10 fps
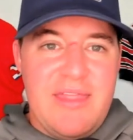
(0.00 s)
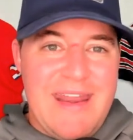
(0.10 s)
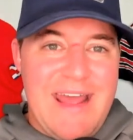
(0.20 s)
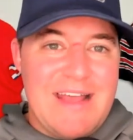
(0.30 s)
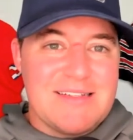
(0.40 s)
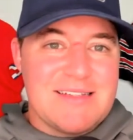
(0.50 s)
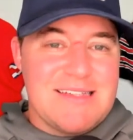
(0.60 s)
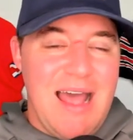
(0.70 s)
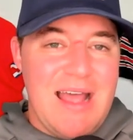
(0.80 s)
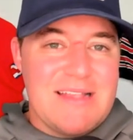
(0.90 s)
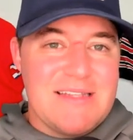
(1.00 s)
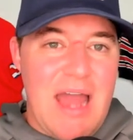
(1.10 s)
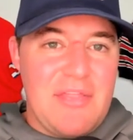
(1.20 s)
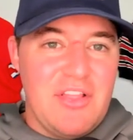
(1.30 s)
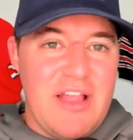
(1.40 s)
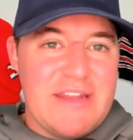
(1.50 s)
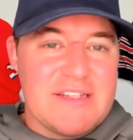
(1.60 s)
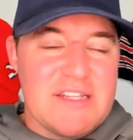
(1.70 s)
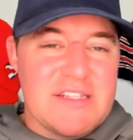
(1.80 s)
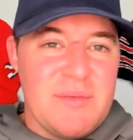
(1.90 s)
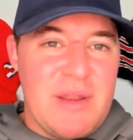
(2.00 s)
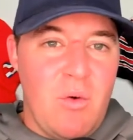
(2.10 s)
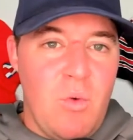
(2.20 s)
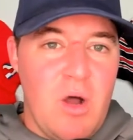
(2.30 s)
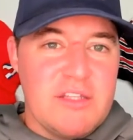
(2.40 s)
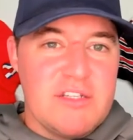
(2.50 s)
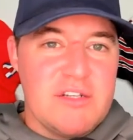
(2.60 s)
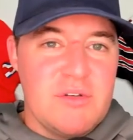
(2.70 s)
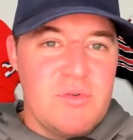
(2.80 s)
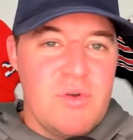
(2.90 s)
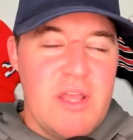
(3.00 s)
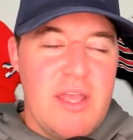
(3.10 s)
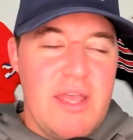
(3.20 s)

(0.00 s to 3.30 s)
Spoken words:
that has size and athleticism and a want to.